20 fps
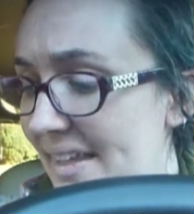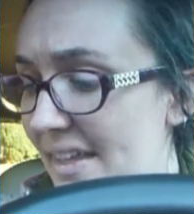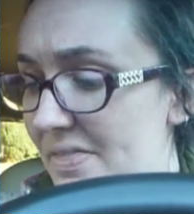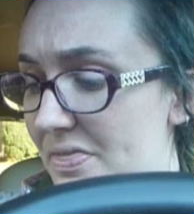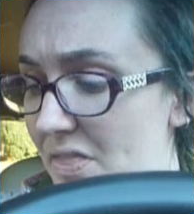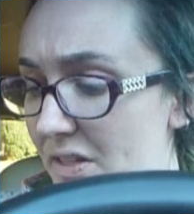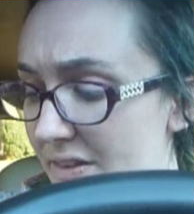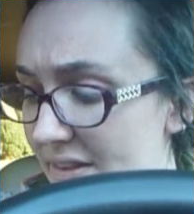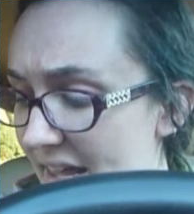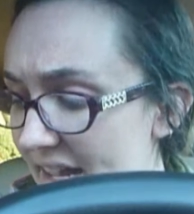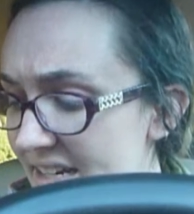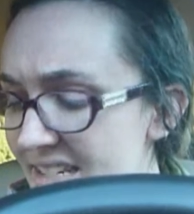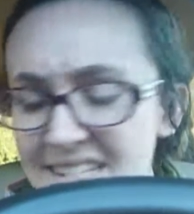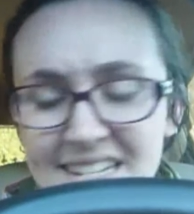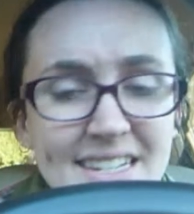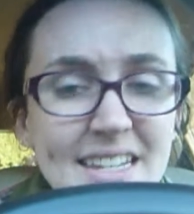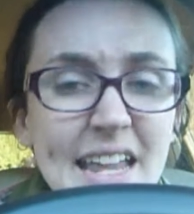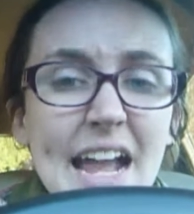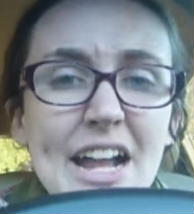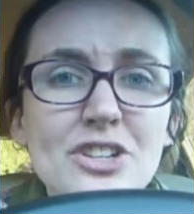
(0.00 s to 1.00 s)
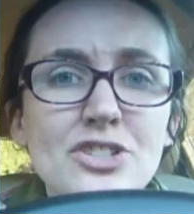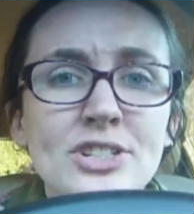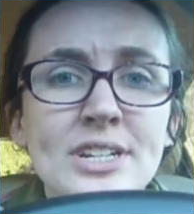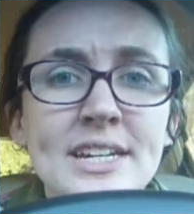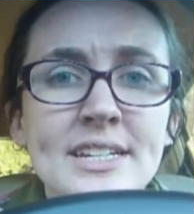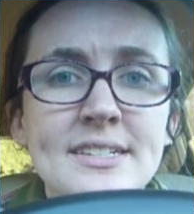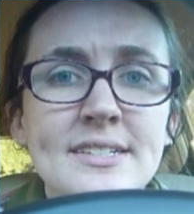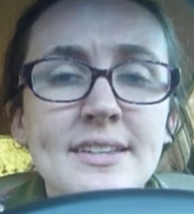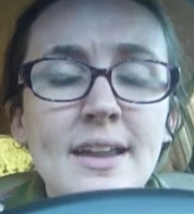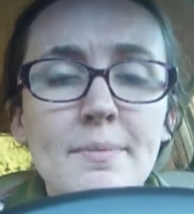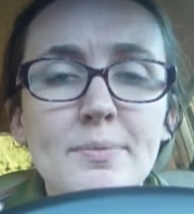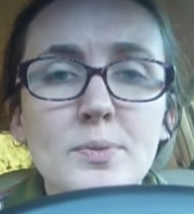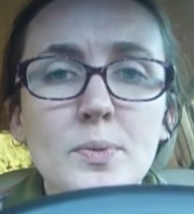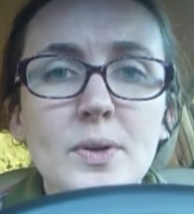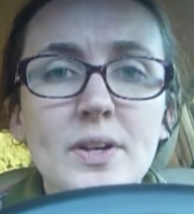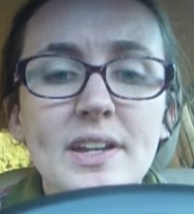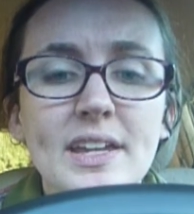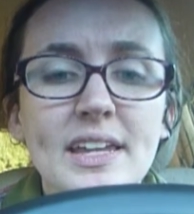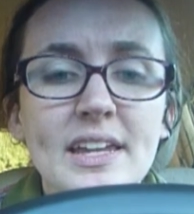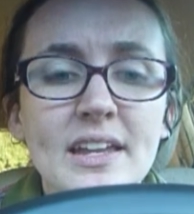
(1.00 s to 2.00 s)
the lights has actually has stopped
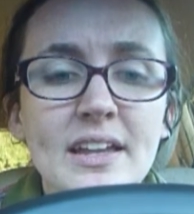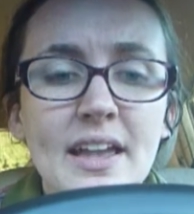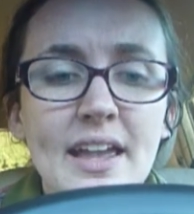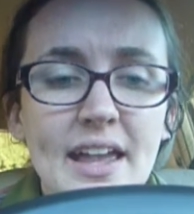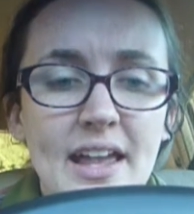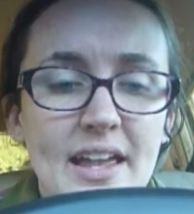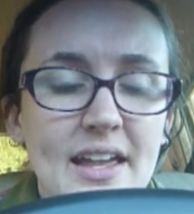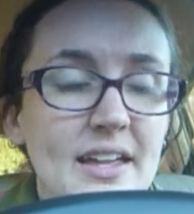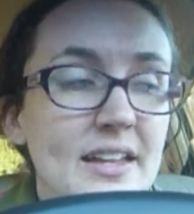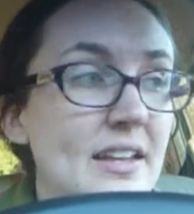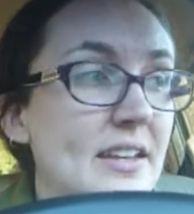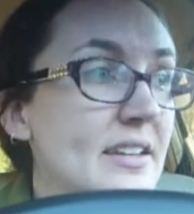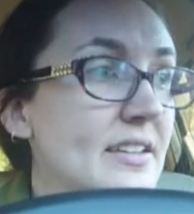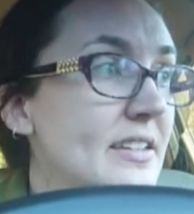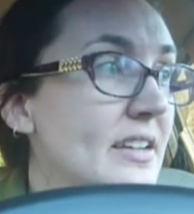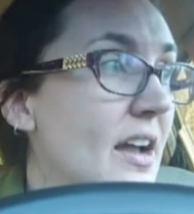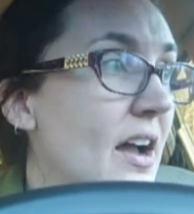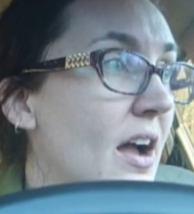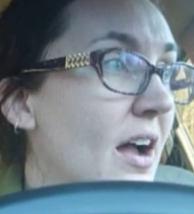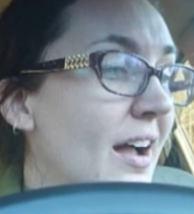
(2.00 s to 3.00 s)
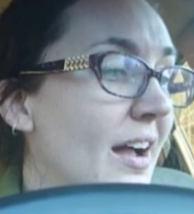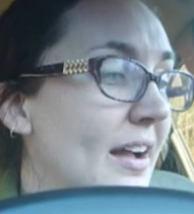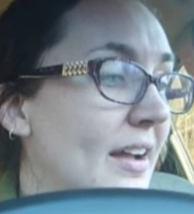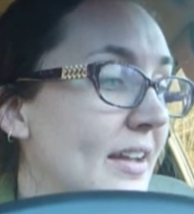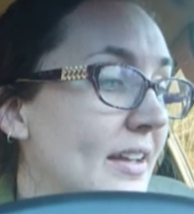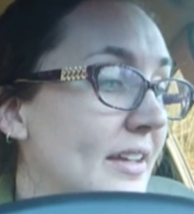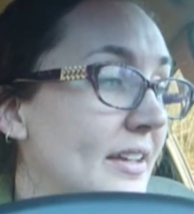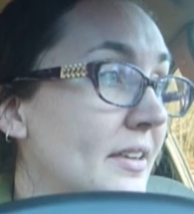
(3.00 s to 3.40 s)
working, and uh,